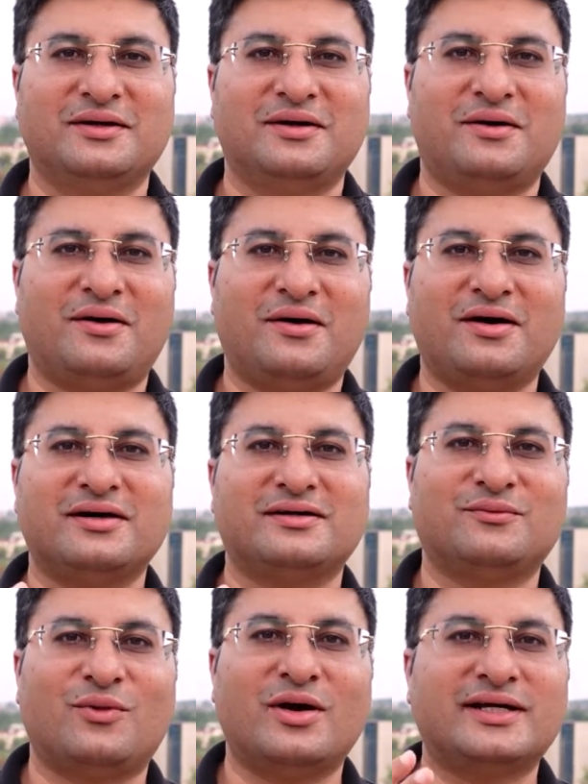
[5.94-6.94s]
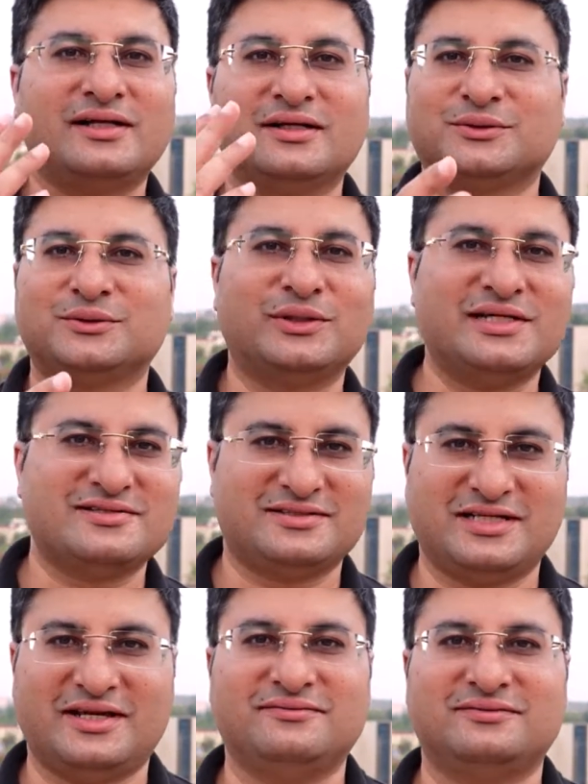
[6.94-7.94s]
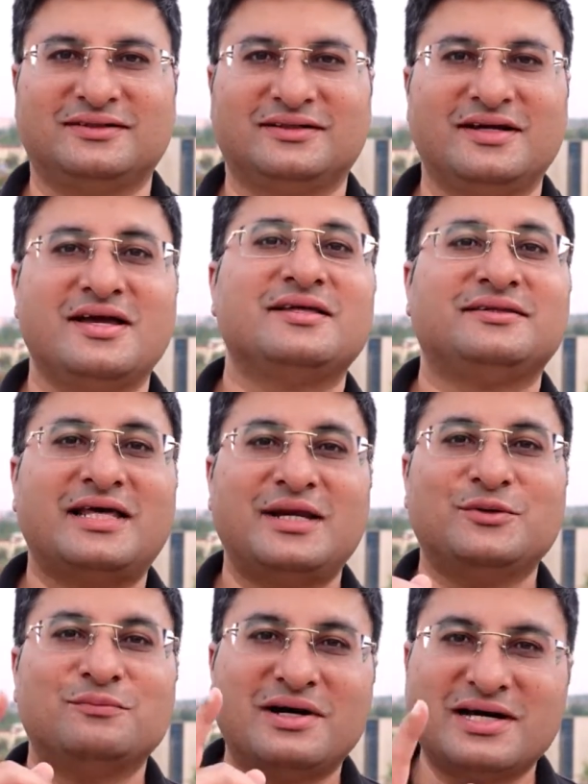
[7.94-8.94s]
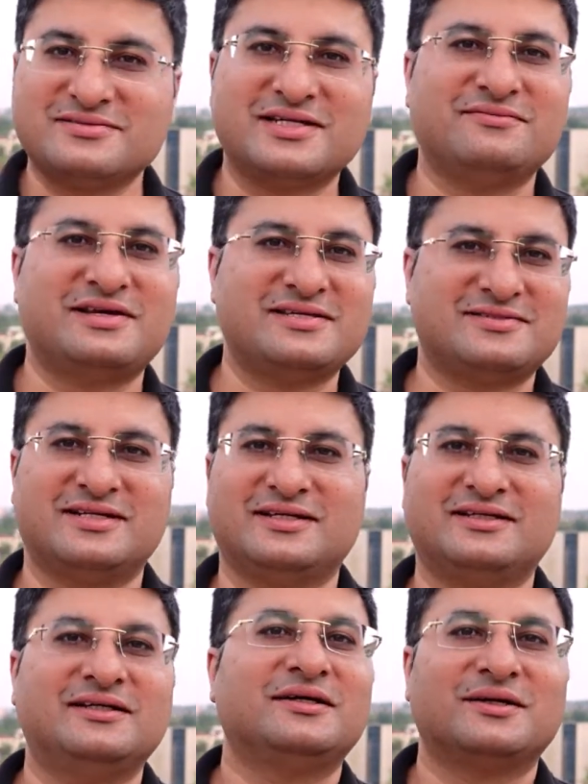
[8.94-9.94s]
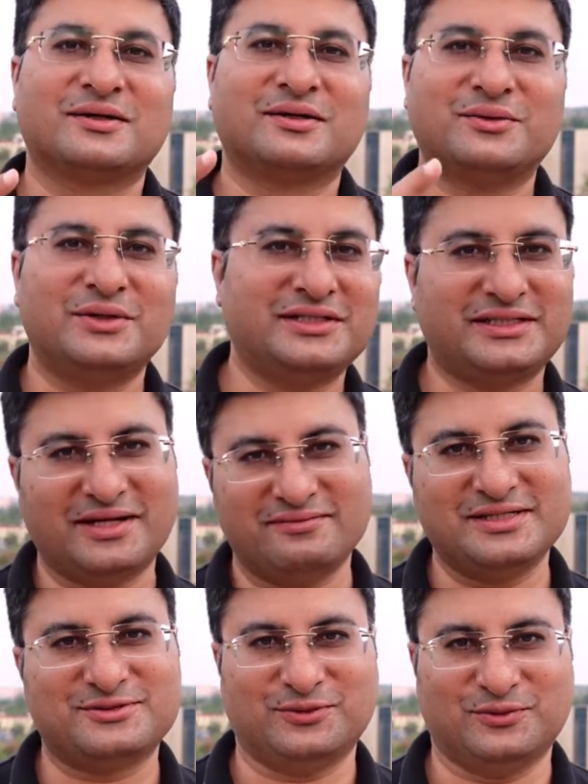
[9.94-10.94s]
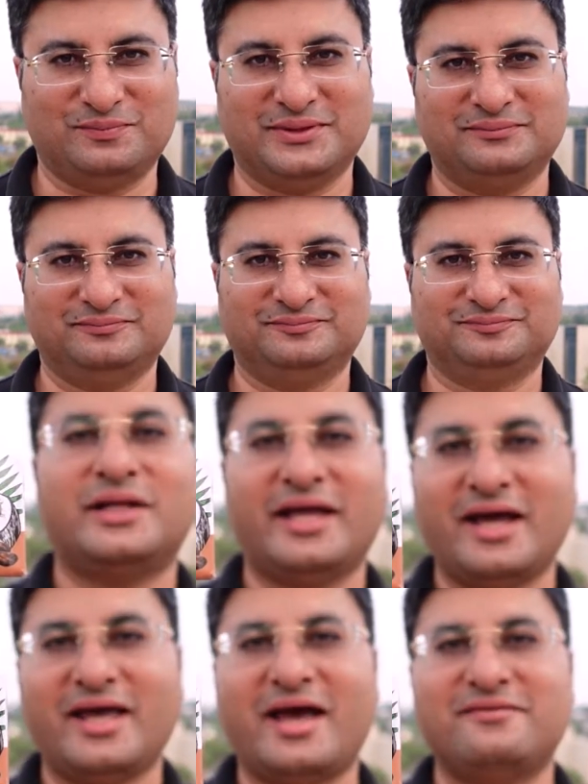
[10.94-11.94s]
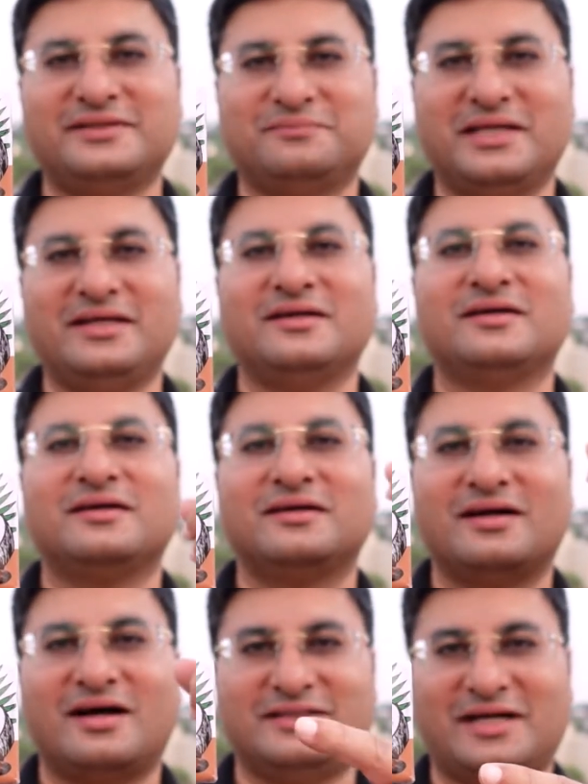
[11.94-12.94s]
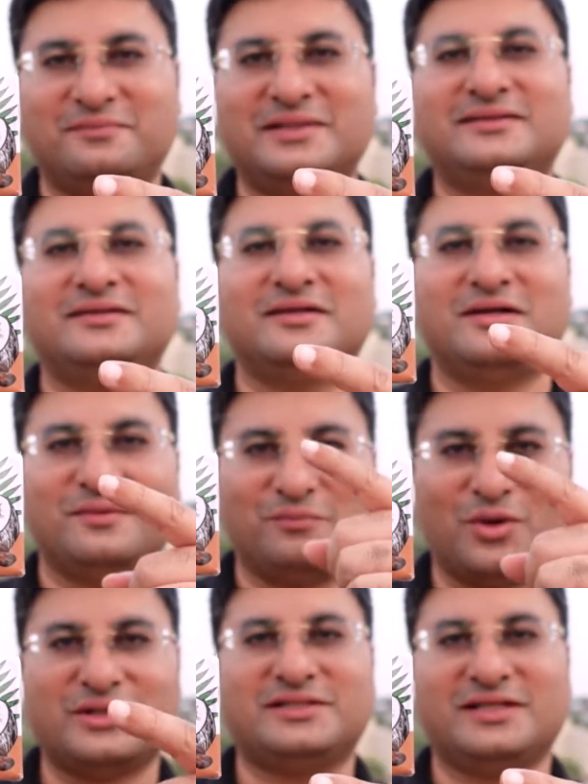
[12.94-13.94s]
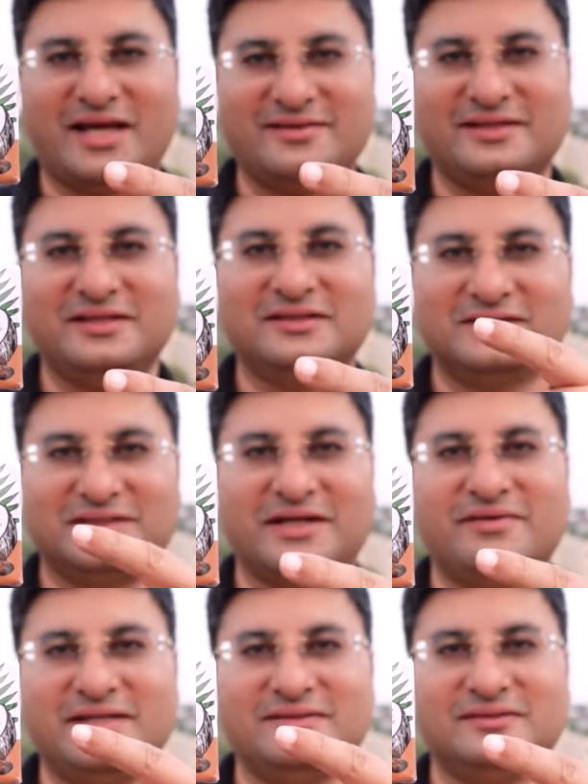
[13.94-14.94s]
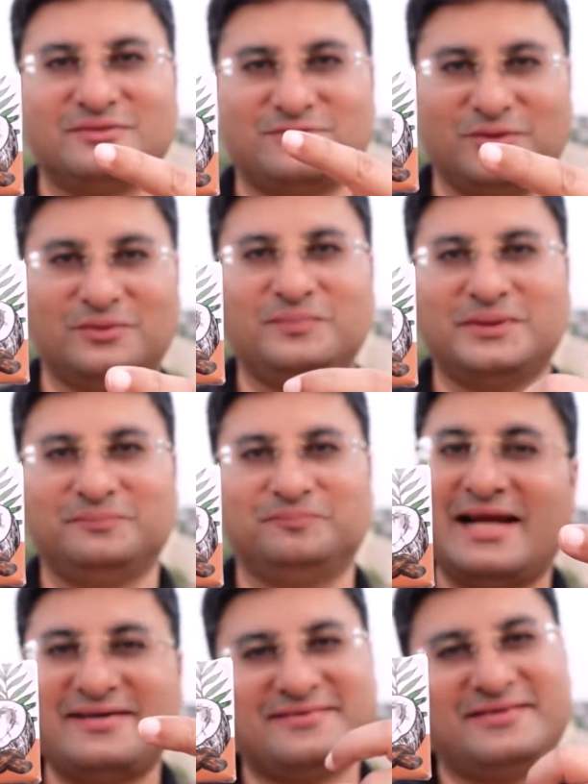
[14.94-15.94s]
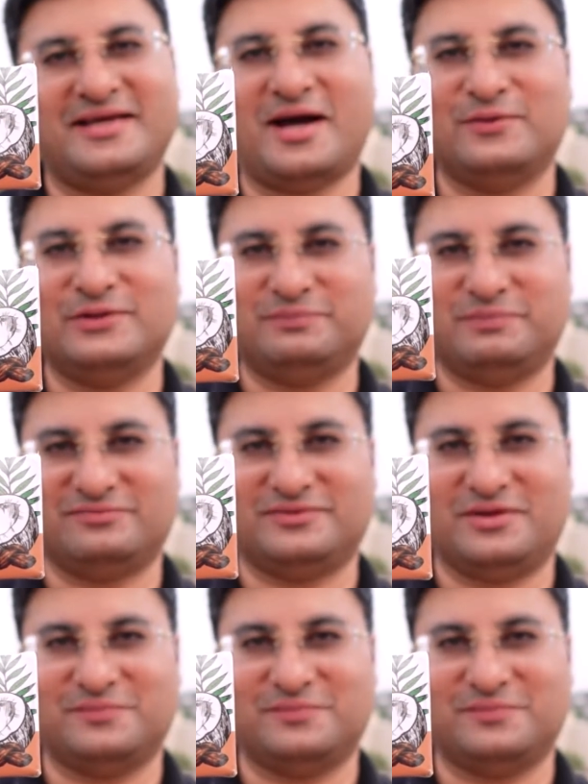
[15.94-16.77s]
or want luxurious shave, then you must invest in a good shaving soap. Today I have with me Hajamat Moisturizing Shaving Soap. Let's see how it